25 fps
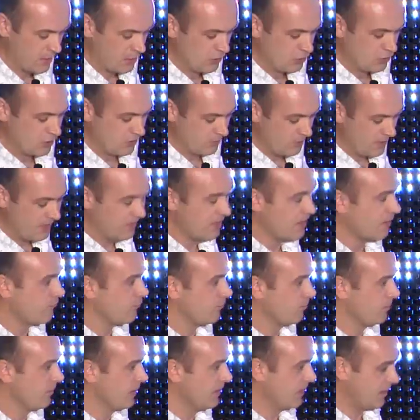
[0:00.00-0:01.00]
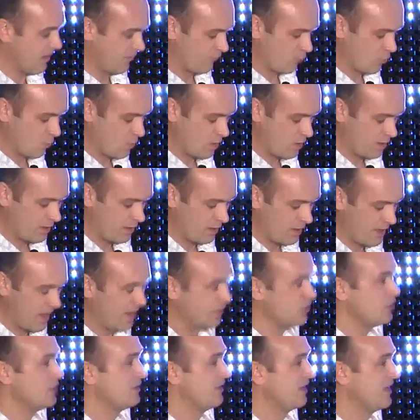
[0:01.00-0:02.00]
She's been there for a while,
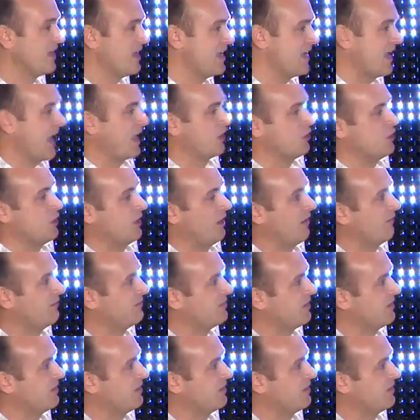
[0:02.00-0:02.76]
and she's a geek, and she loves